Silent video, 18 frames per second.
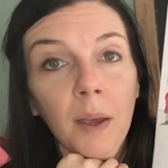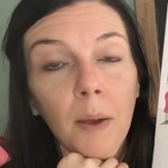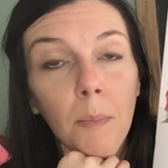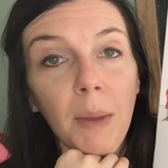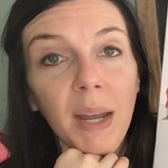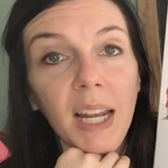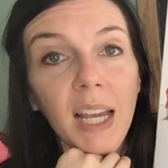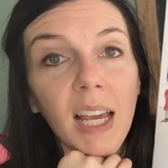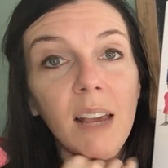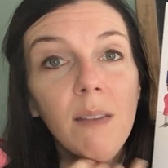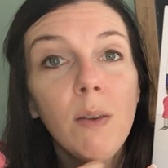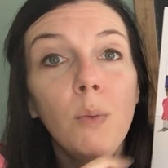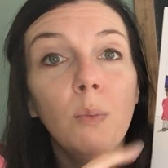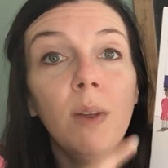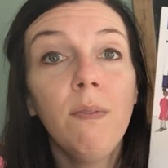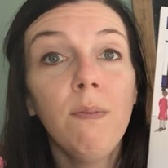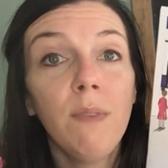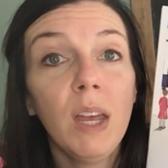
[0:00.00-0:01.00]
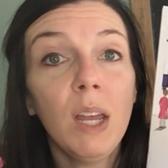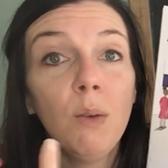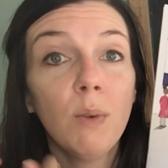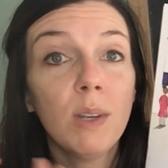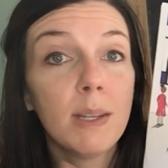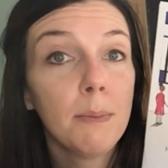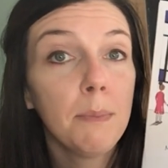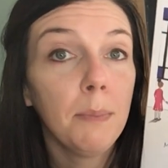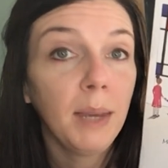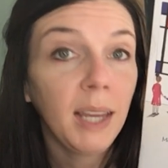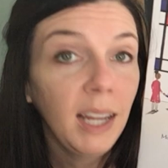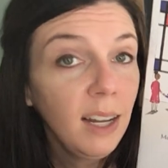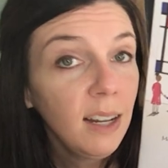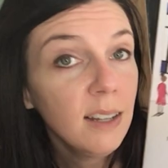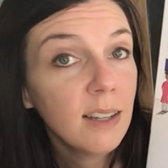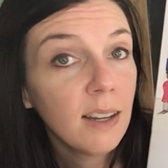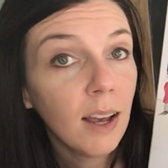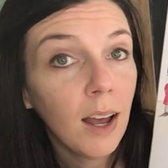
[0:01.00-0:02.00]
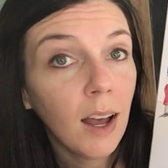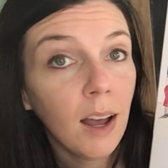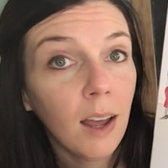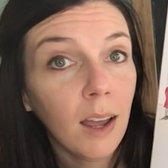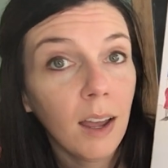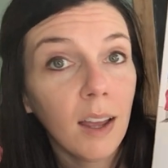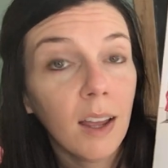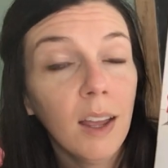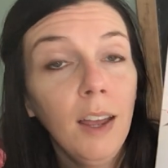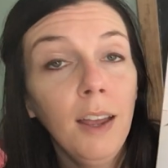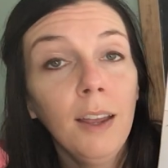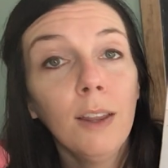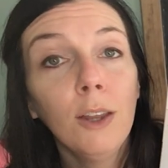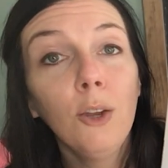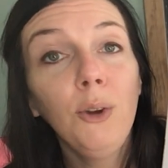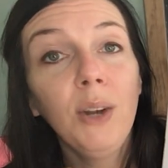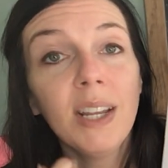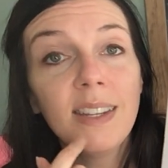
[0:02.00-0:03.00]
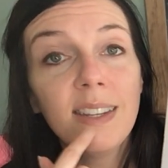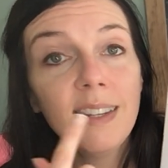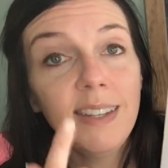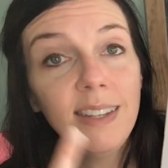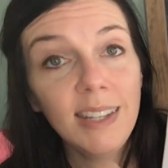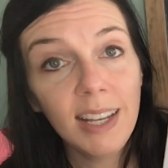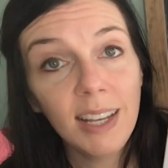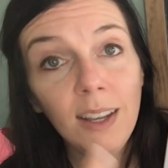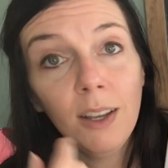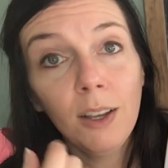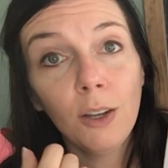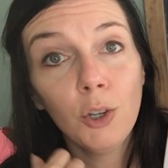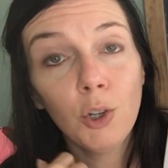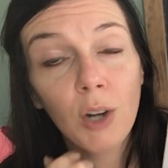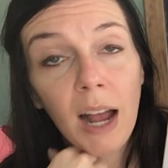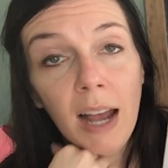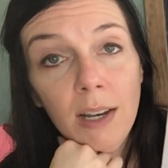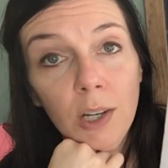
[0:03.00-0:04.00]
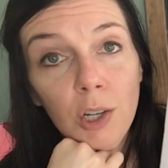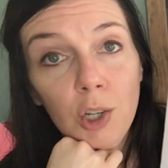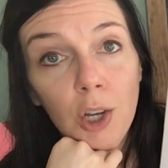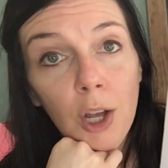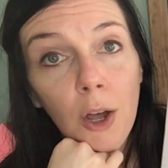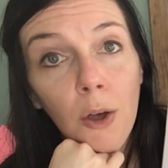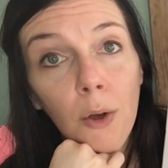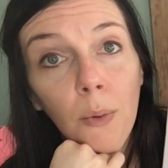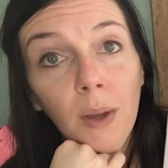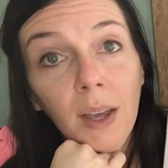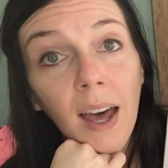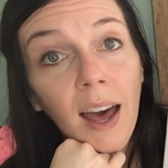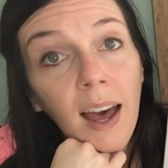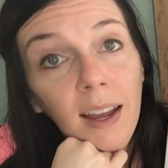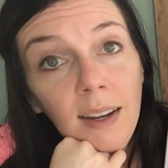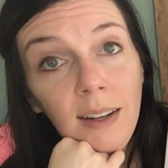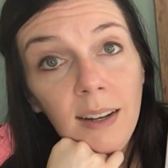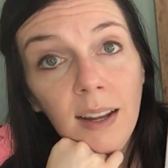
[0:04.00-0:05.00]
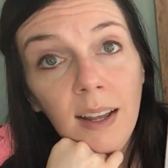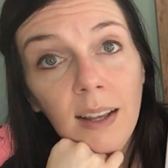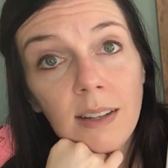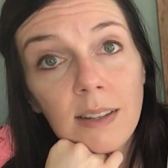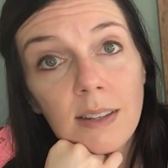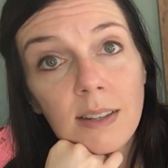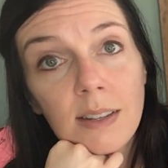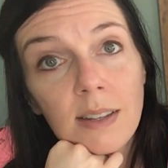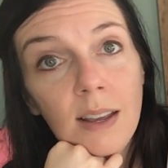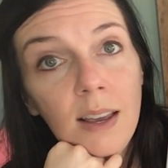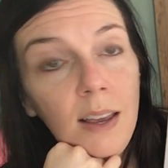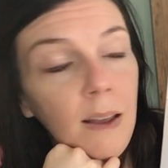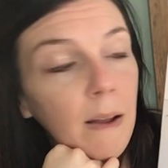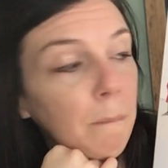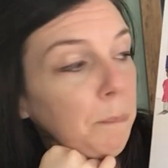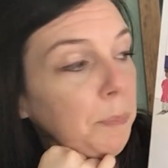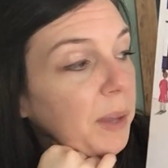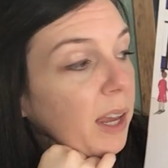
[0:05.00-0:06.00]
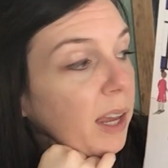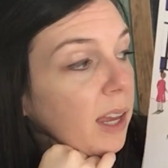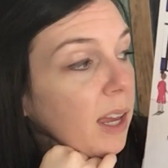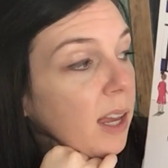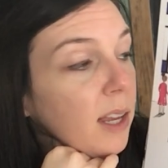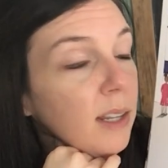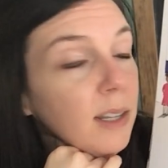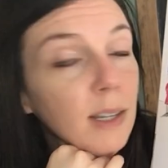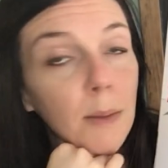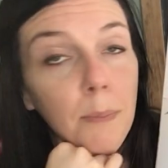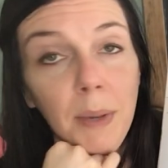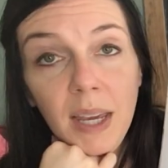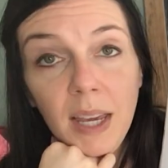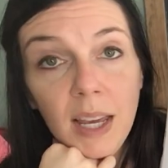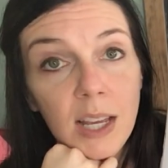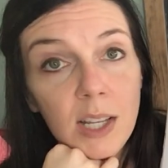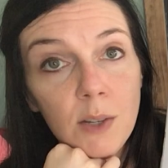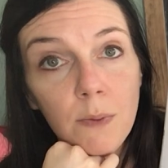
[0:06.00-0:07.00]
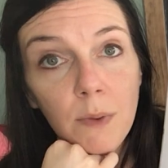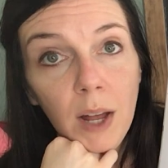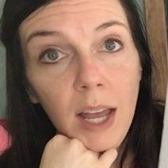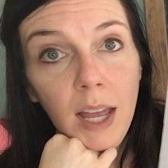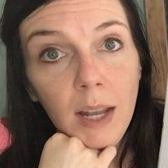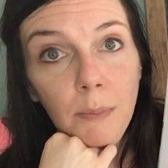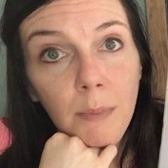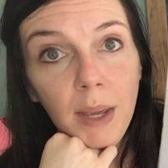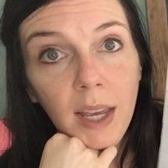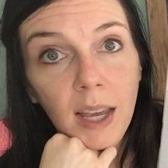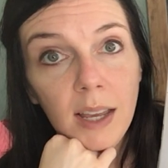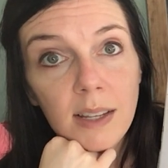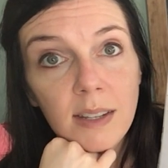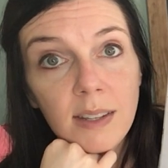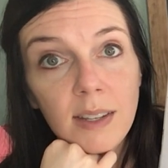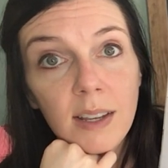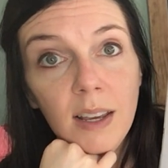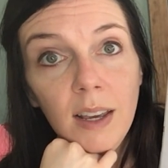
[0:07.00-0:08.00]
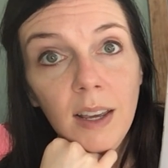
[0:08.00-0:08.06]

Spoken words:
But even when Finn was mean to her, Luna still tried to show kindness and be his friend because